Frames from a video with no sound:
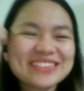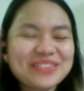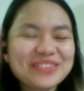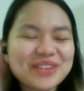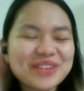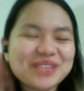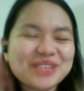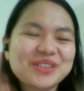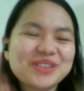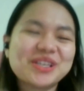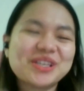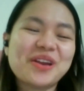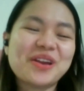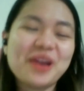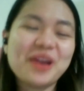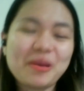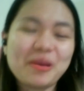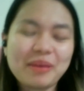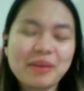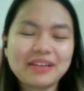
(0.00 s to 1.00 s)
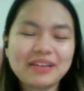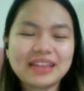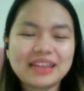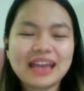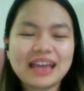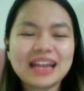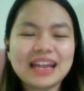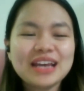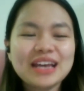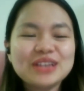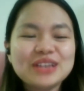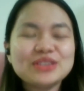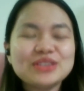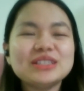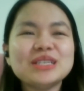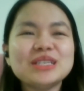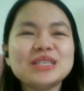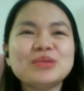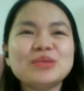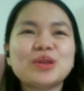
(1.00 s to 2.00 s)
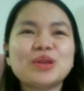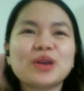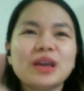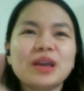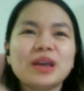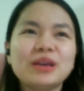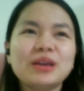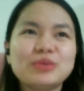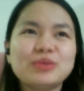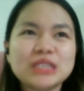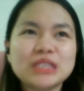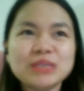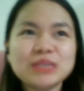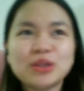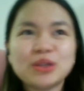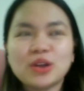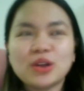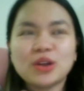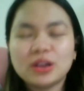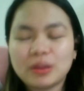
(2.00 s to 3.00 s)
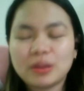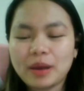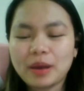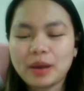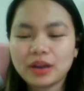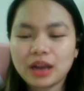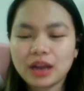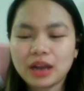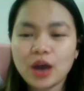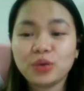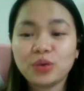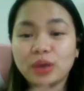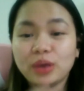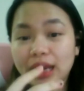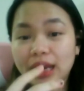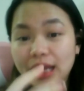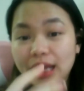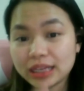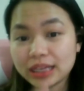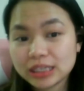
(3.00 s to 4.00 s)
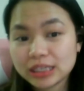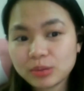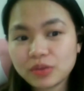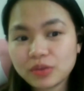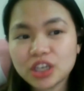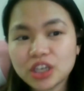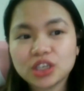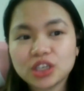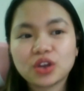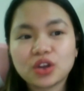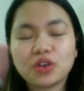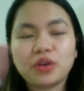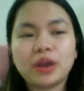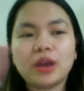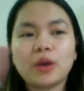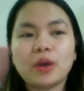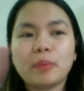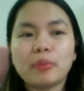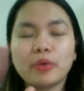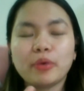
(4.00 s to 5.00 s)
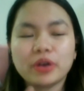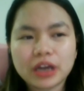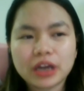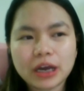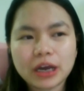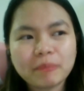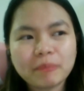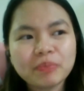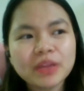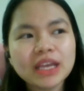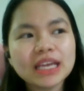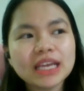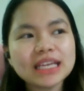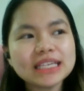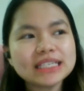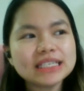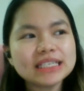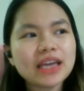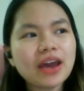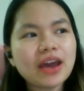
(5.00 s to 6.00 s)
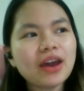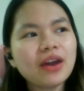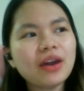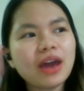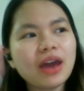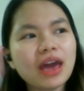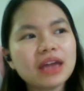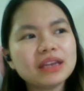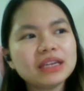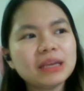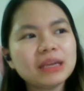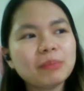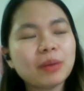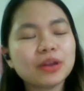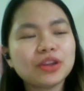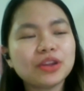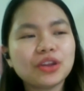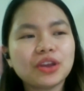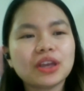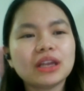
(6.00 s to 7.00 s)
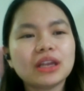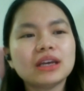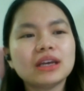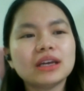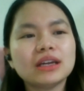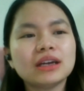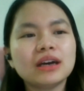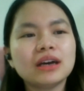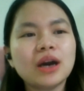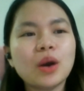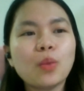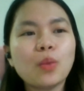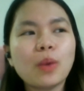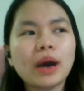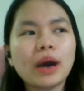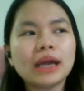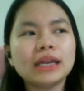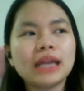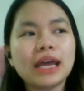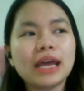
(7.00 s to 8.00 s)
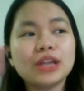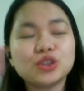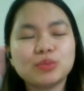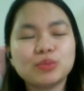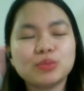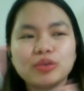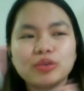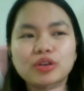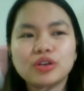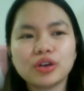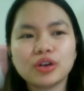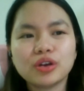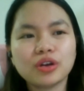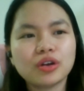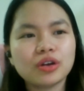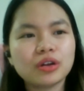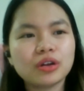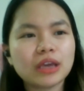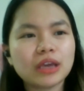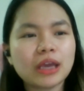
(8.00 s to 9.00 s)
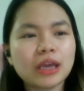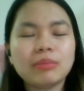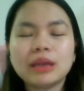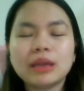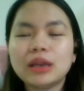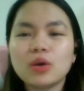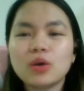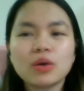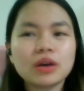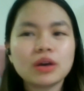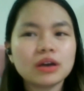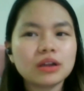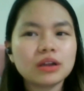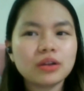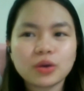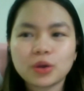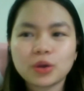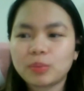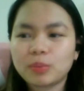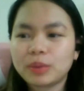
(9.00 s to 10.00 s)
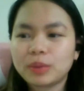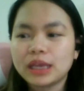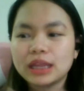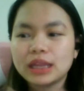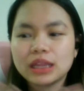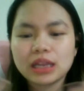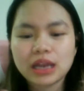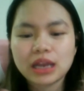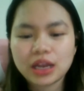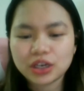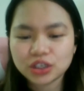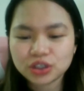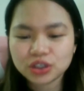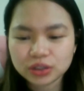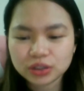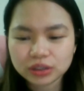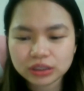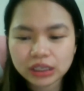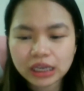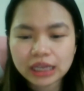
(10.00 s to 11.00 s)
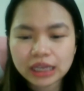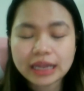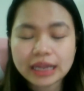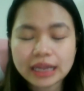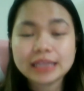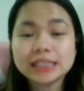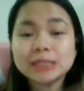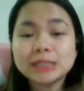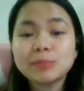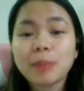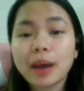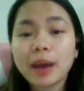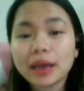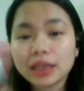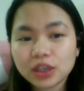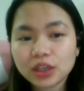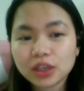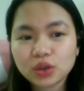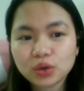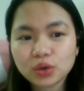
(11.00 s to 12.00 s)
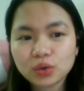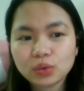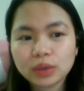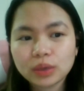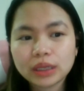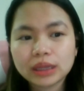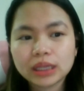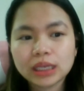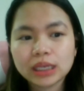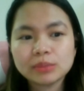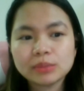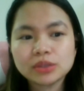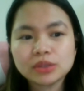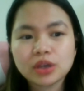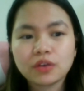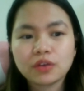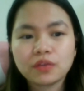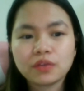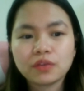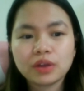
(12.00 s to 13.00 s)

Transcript: much for sharing about that. So since we talked about how you get inspiration to create your product, is there any particular one entrepreneur, can be local or could be international, that inspire you in terms of